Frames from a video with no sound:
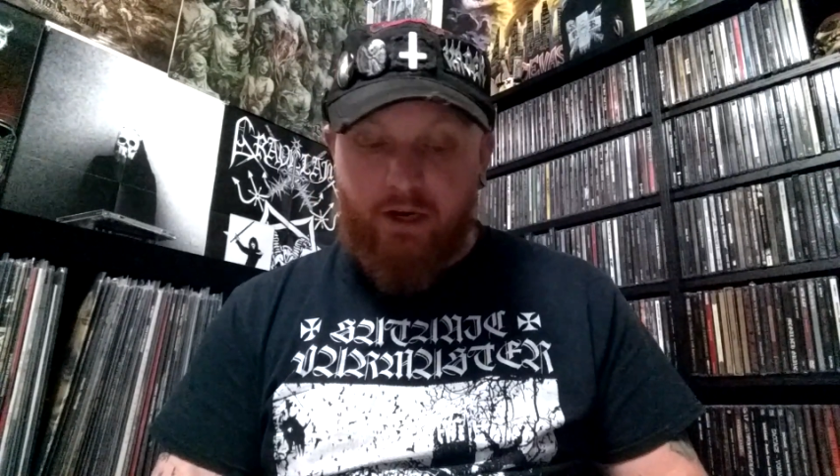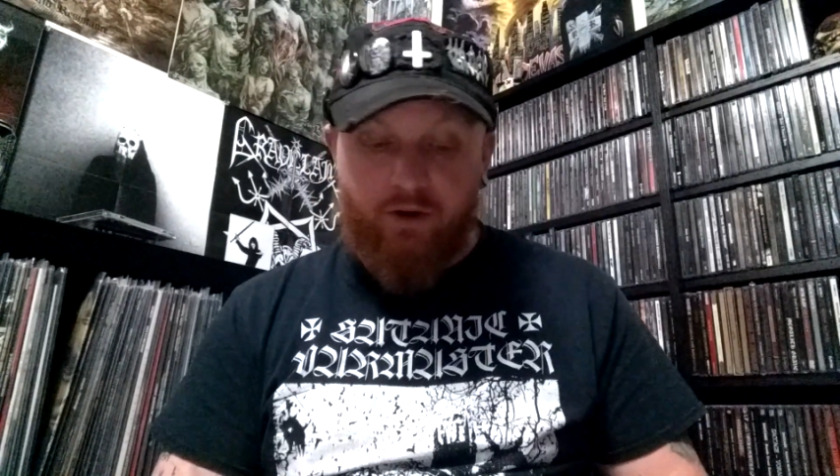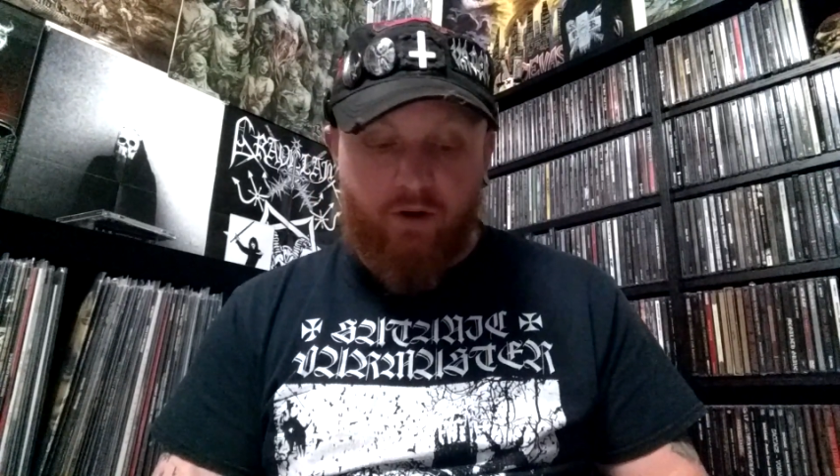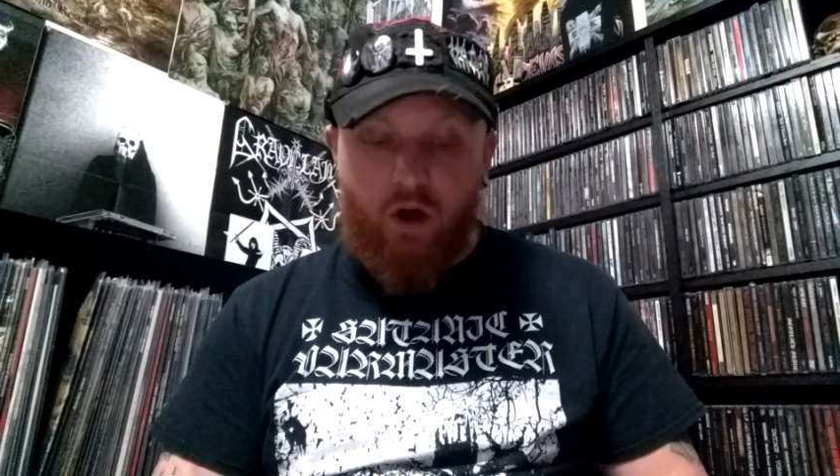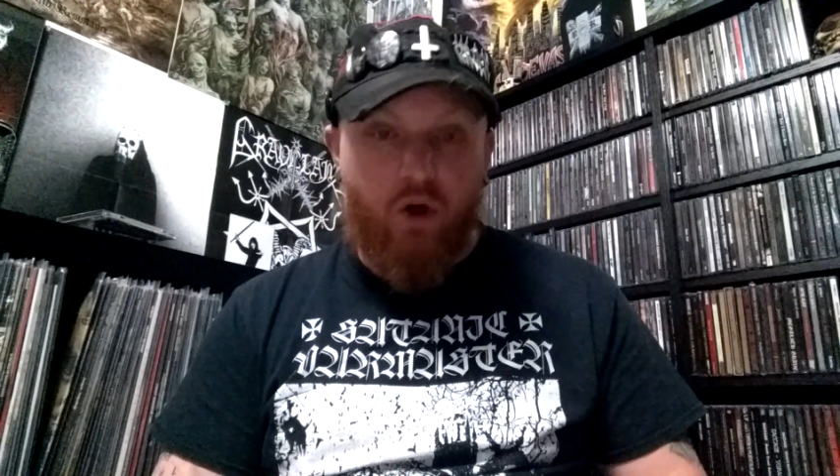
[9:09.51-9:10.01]

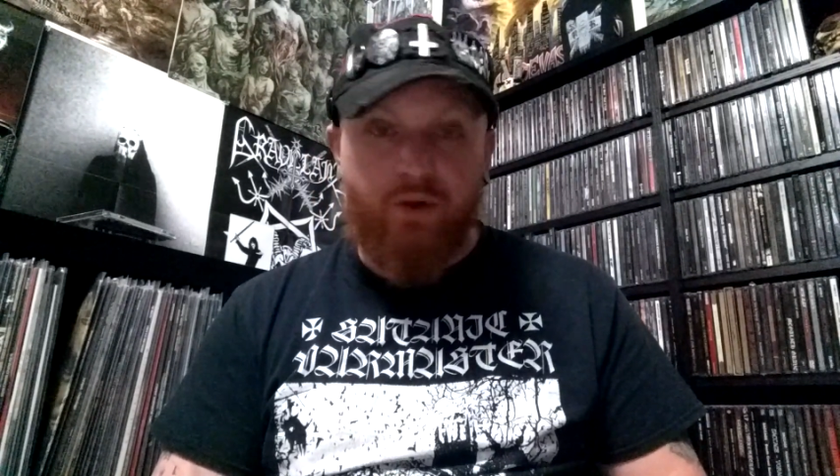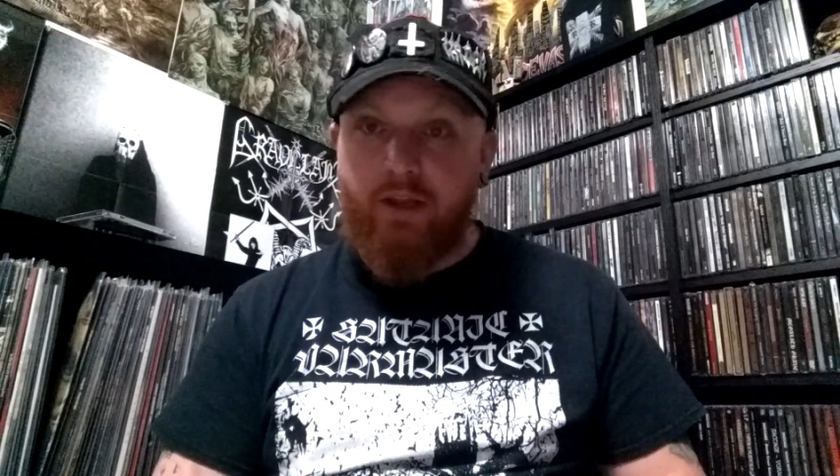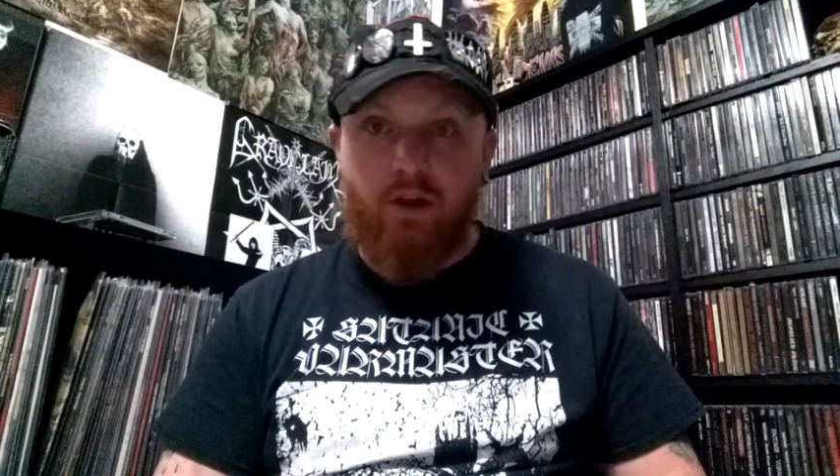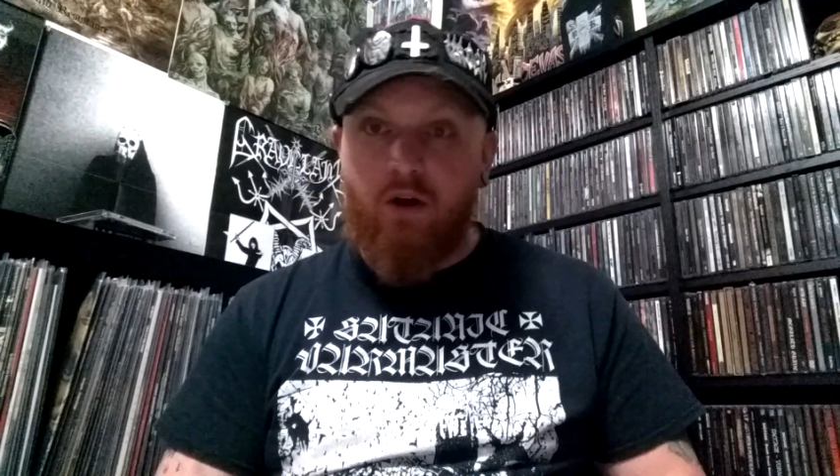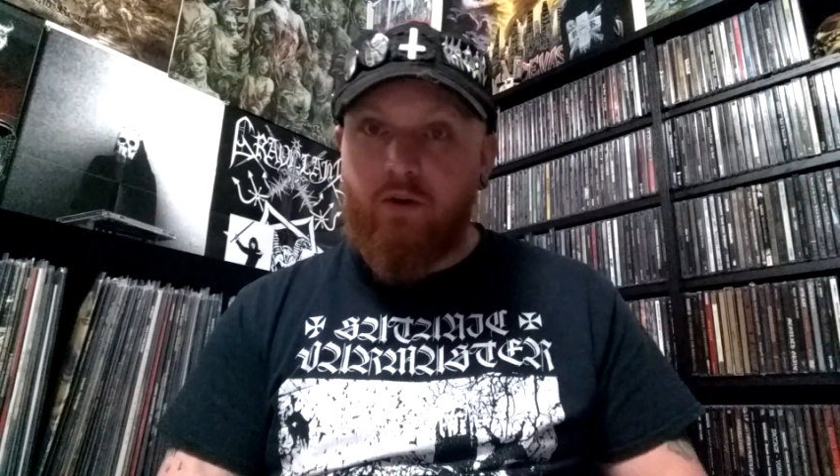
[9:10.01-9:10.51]
hear all day
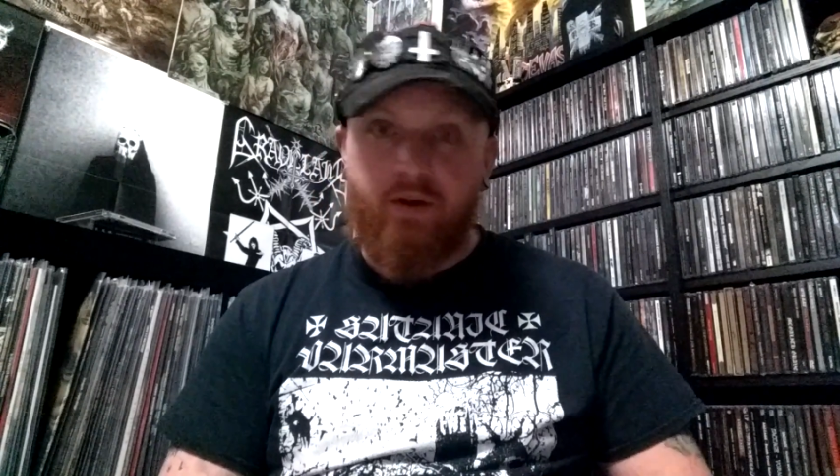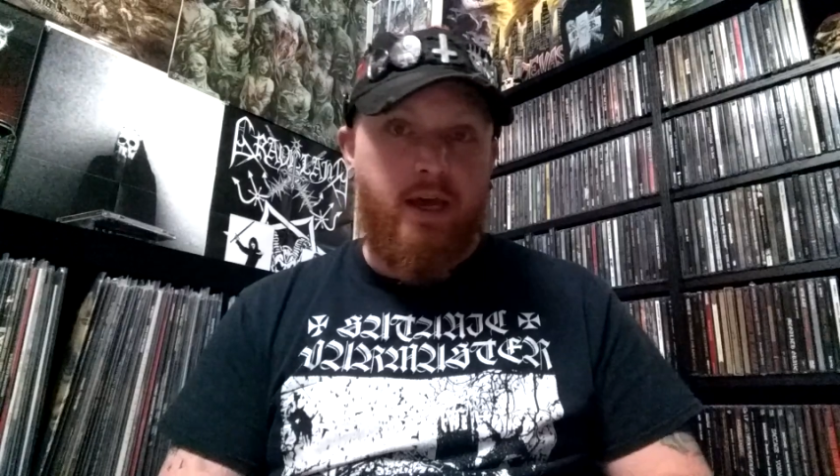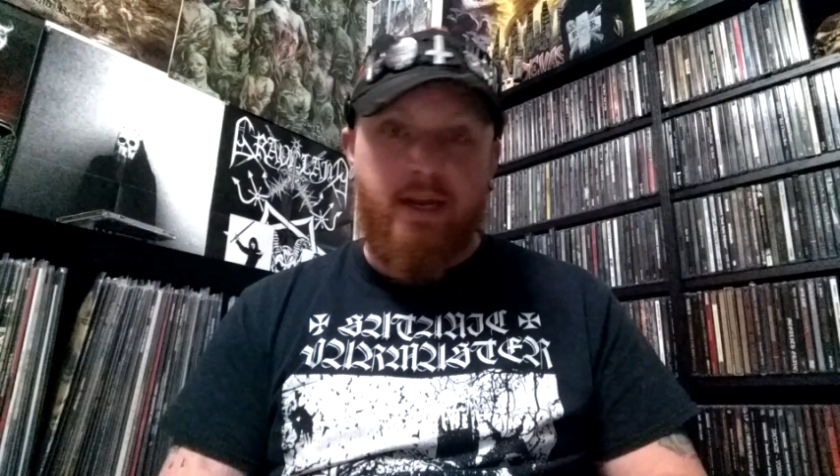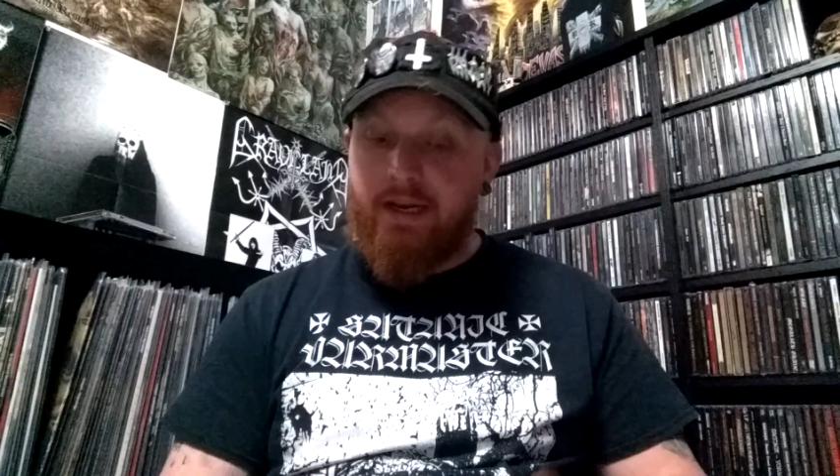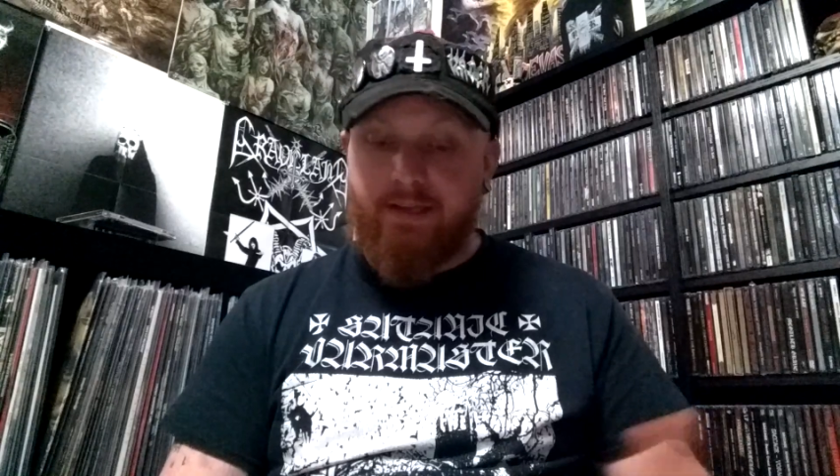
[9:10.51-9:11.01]
long
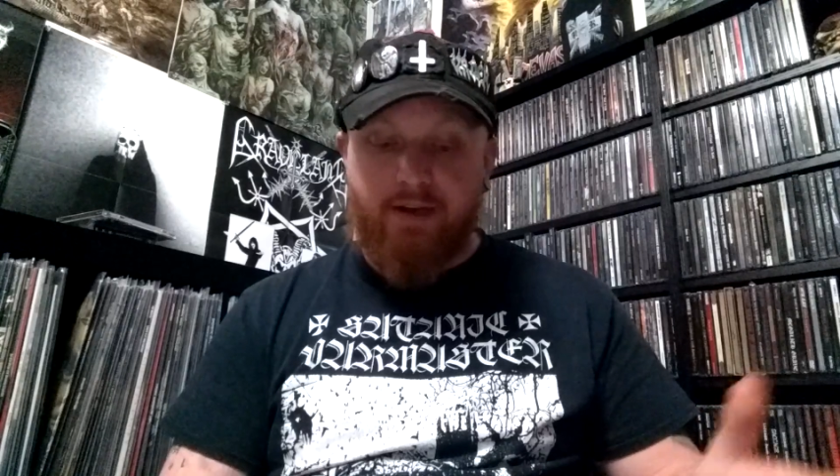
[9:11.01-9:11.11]
at any